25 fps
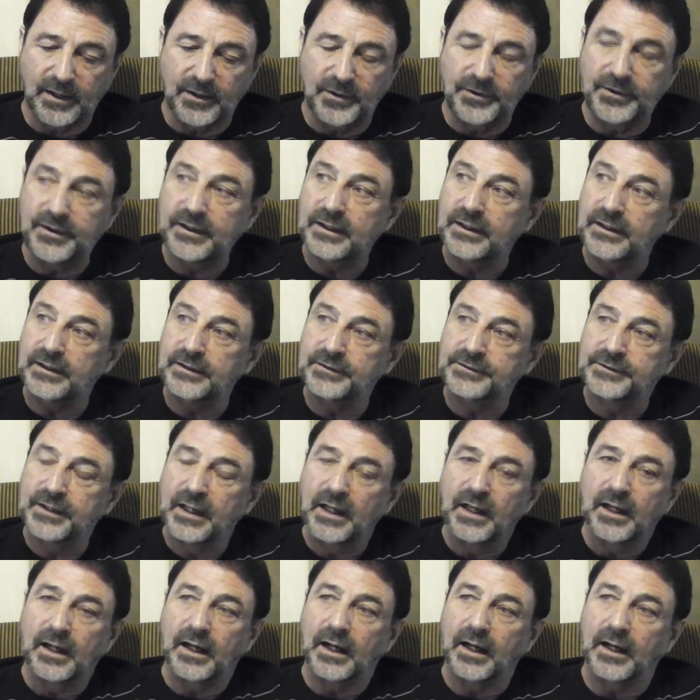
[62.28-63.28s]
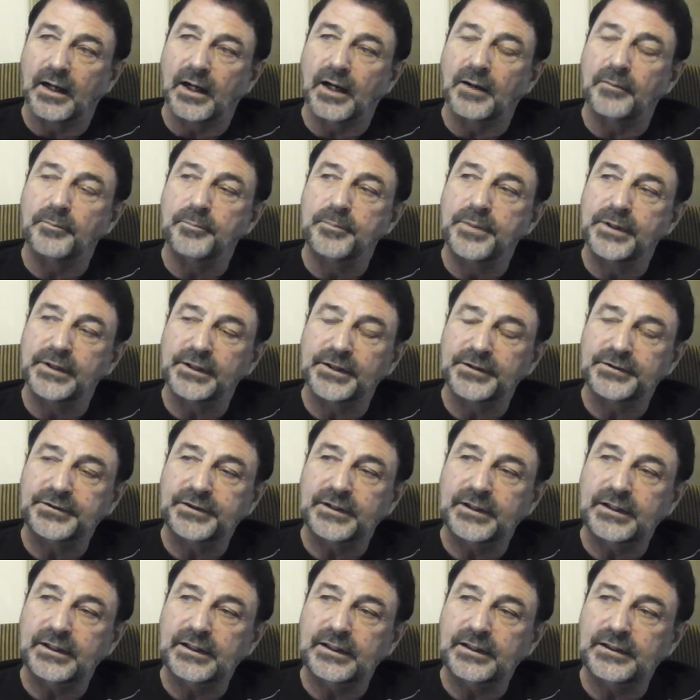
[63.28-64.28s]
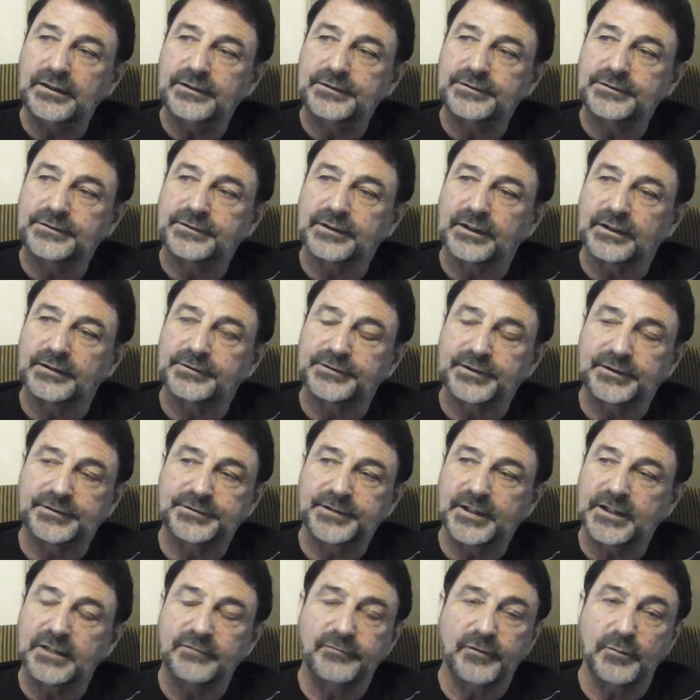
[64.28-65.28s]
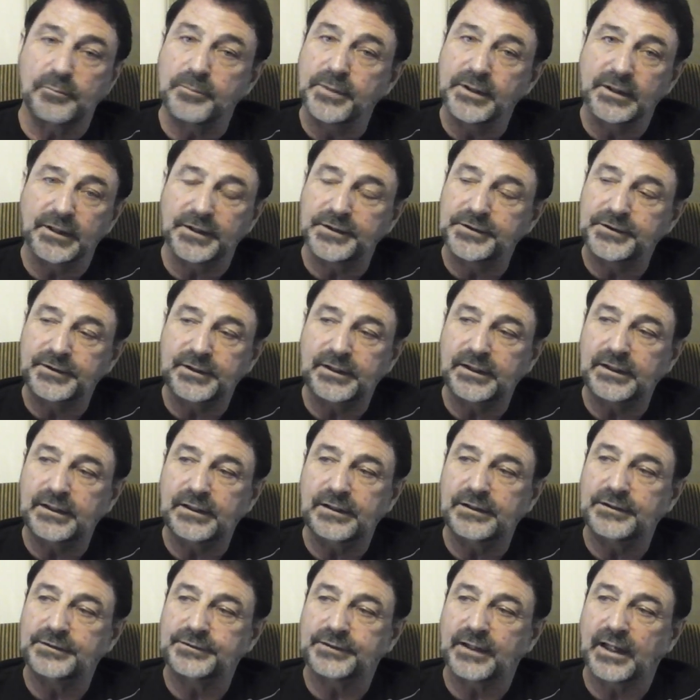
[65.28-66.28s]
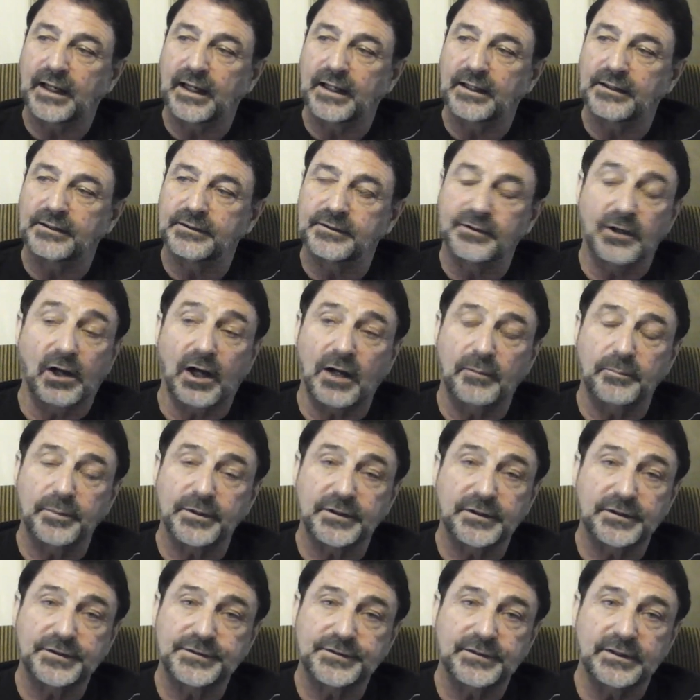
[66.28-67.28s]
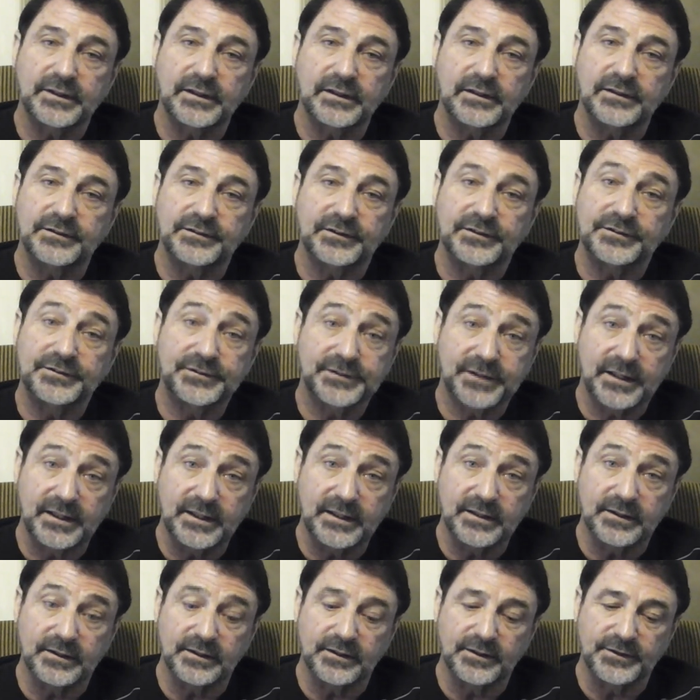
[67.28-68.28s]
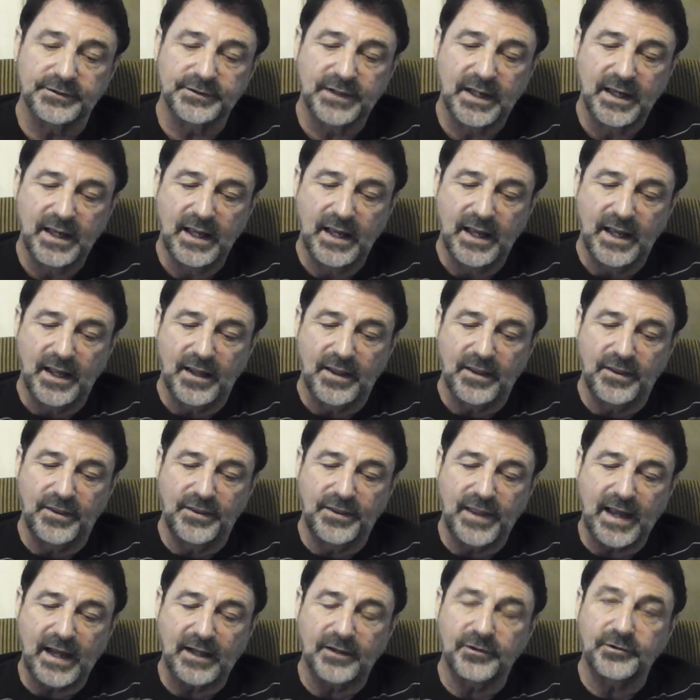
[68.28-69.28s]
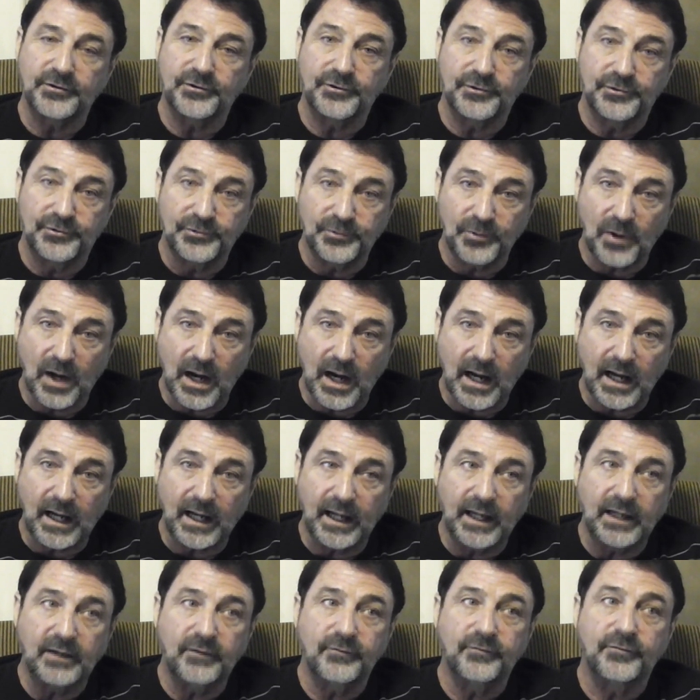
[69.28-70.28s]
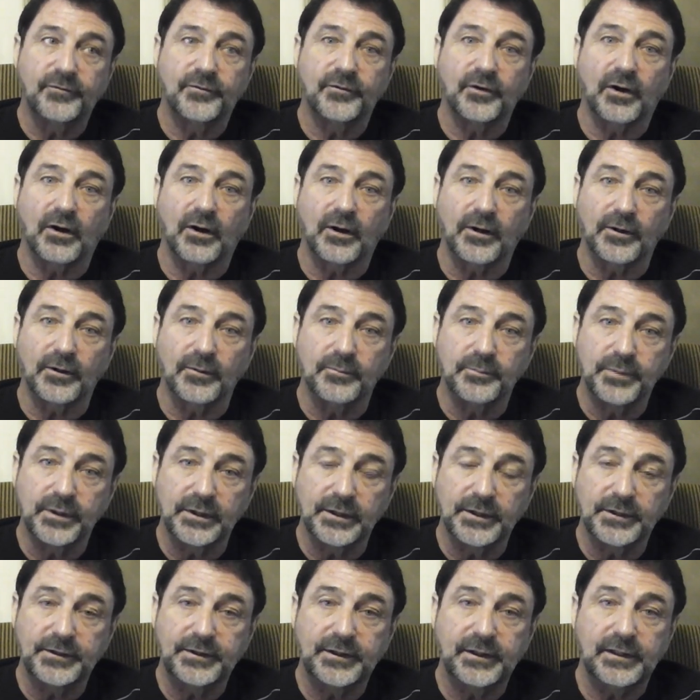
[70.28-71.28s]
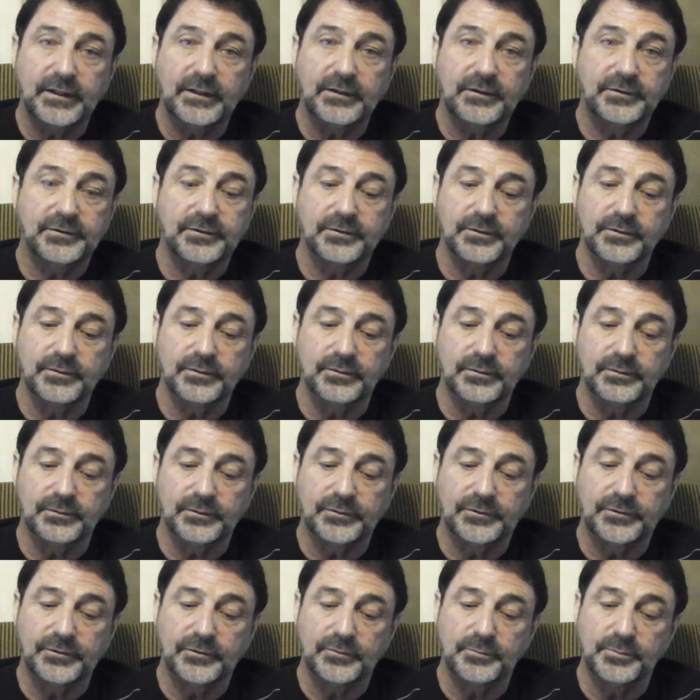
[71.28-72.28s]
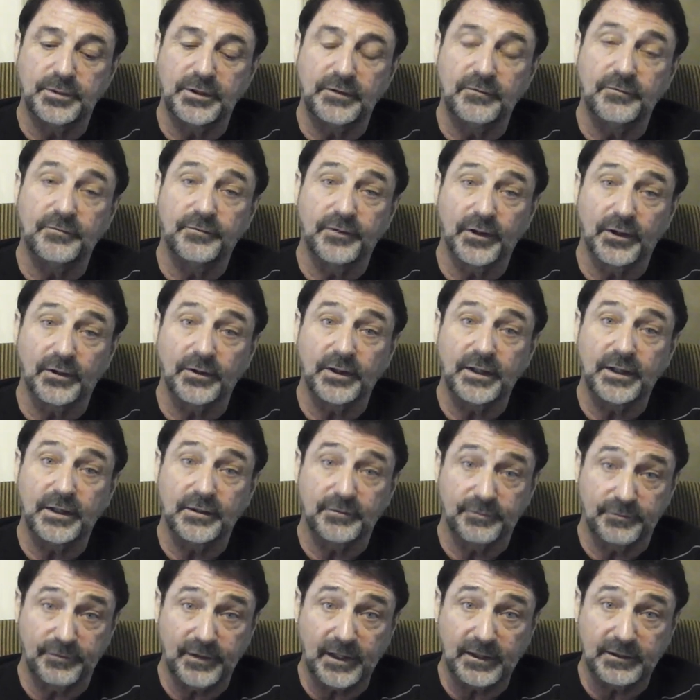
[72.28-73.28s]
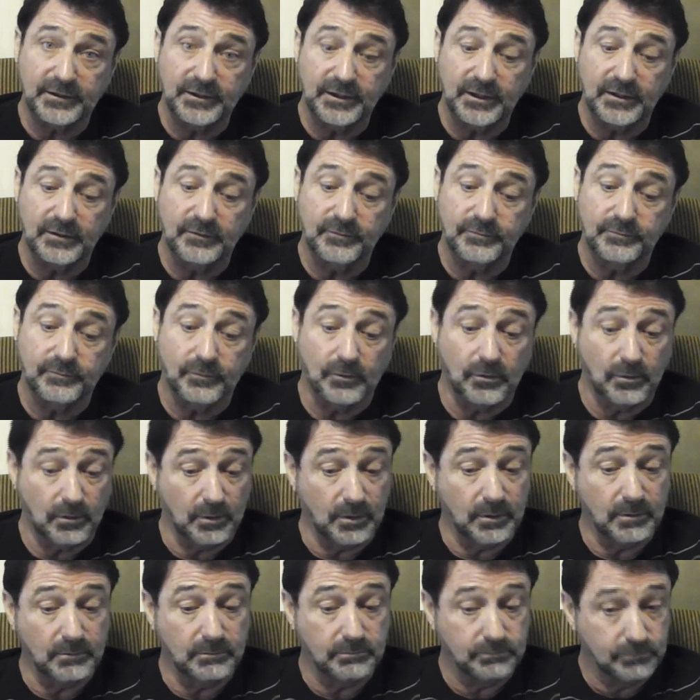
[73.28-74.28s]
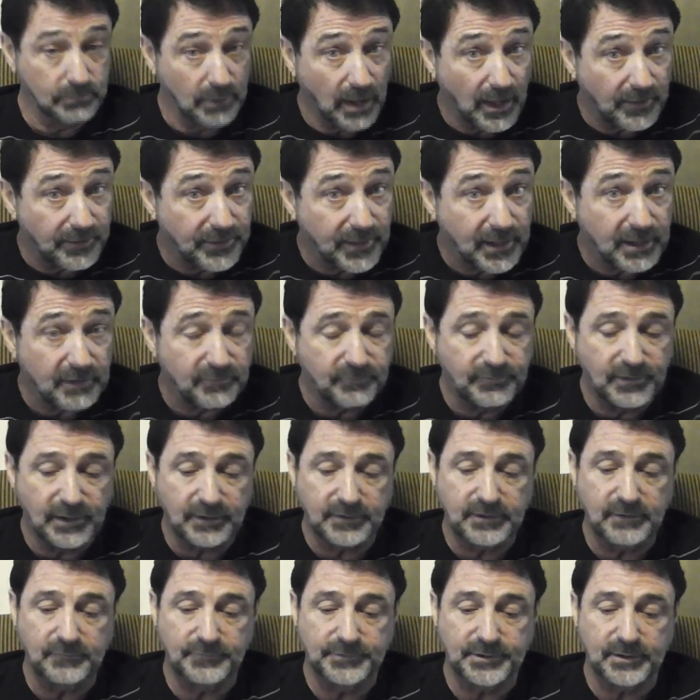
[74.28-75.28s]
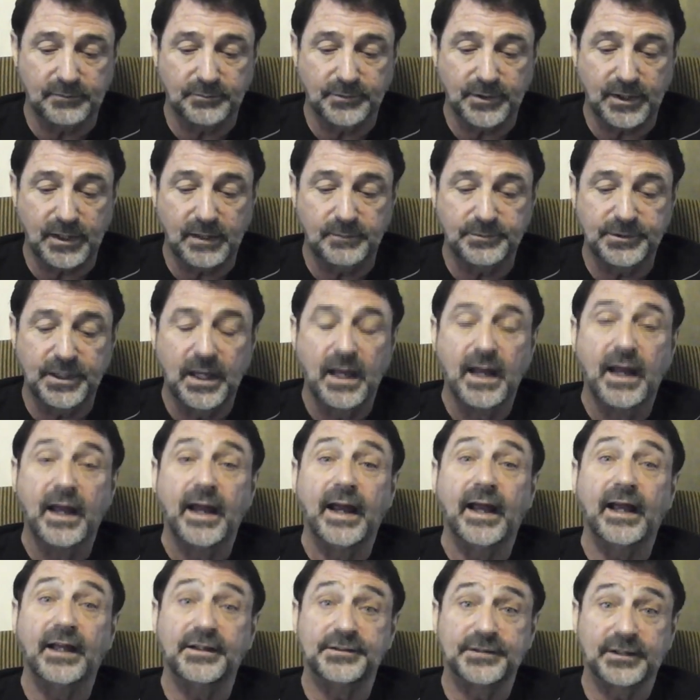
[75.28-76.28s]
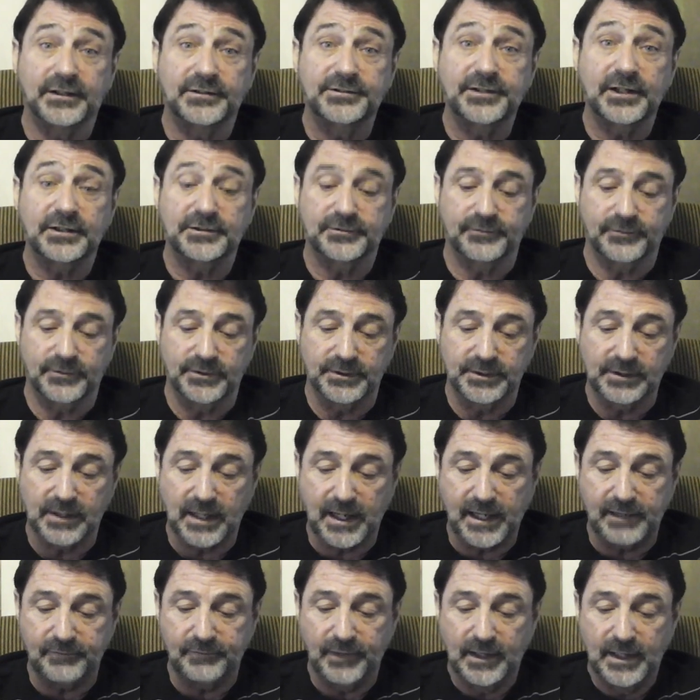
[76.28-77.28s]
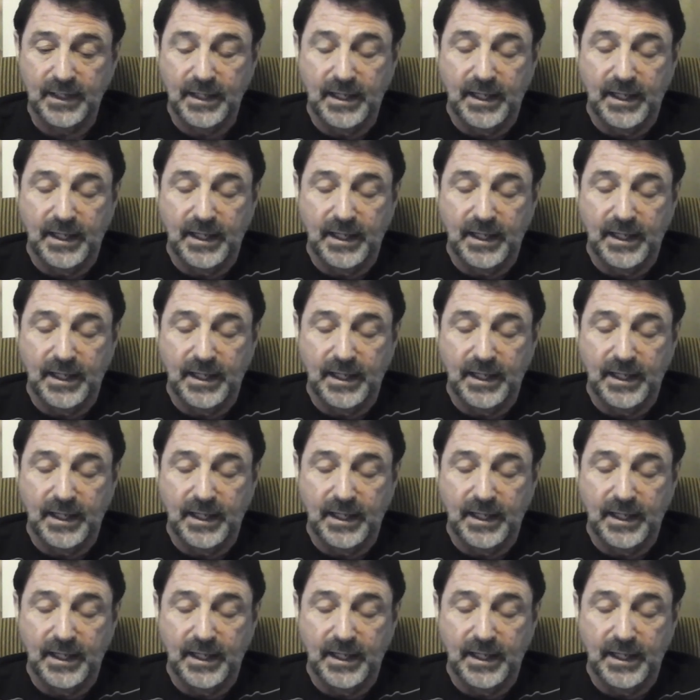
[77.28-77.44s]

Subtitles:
These abilities, it's a set of abilities and competencies and skills that drive our ability to be very effective, or not that effective sometimes, and successful in life.